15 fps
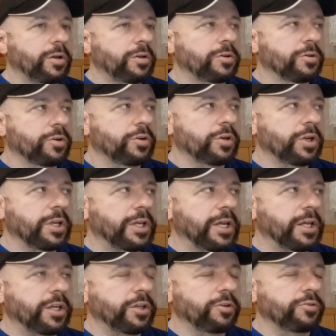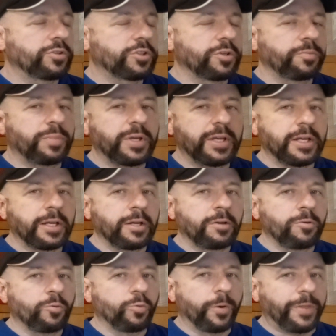you're going to get used to
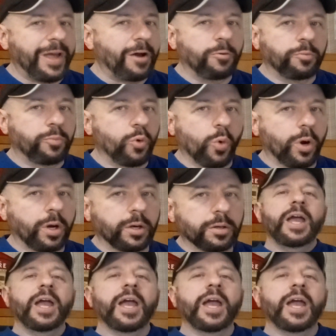being without porn.